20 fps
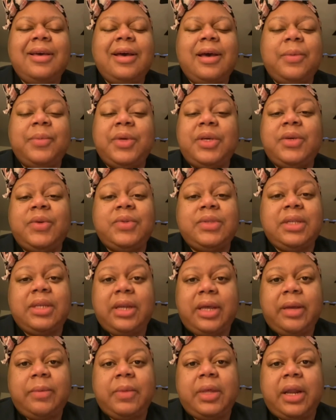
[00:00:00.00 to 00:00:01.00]
I'm going to use the
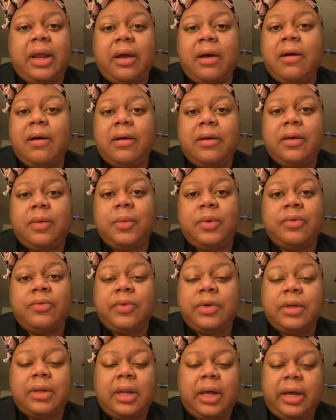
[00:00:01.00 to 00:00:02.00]
name that I call him in real
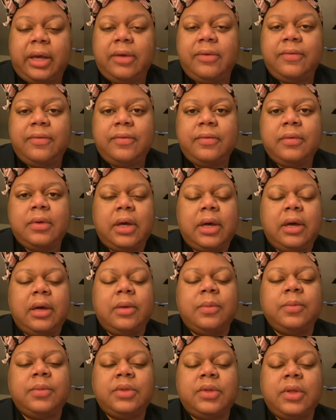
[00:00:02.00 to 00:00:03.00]
life. Um,
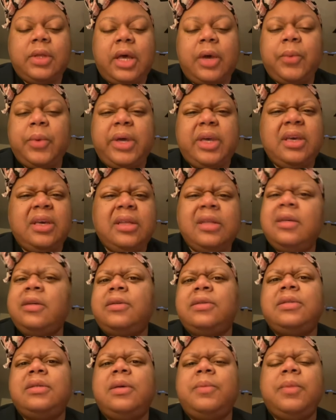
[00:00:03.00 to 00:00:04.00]
so that way it clears
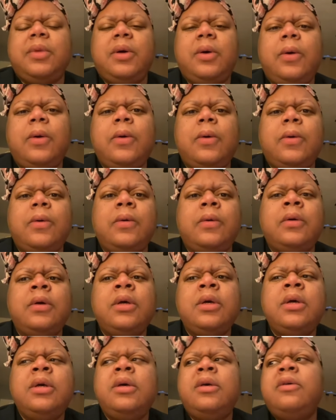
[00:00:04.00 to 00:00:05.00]
up the whole
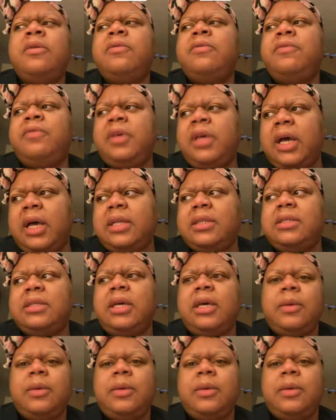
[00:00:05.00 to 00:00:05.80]
fiance,